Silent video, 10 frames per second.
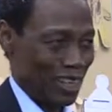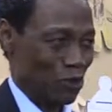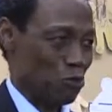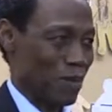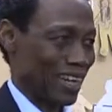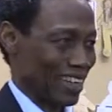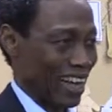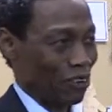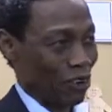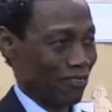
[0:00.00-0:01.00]
A woman
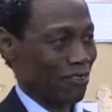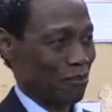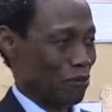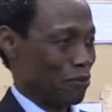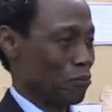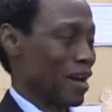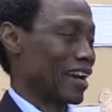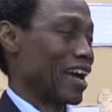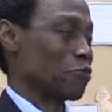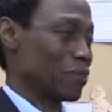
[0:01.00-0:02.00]
cannot
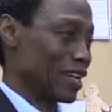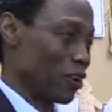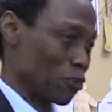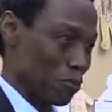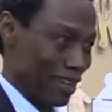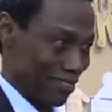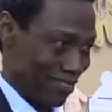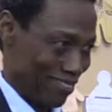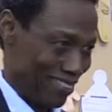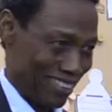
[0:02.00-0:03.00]
marry as many
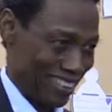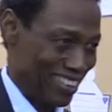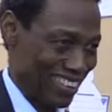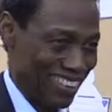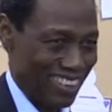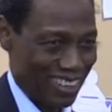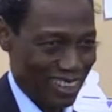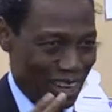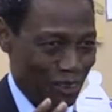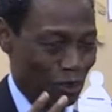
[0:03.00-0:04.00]
husbands.
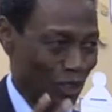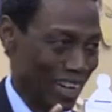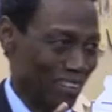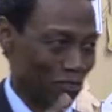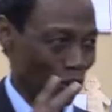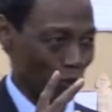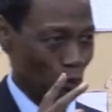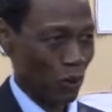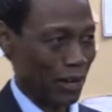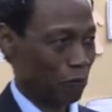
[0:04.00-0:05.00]
Usually stop to
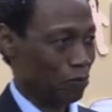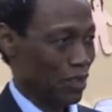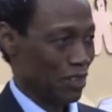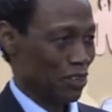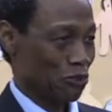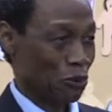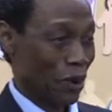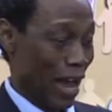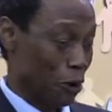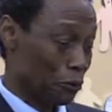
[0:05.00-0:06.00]
one. So
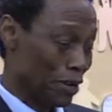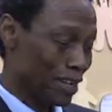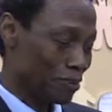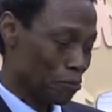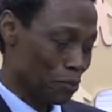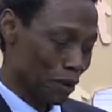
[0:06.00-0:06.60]
I'll read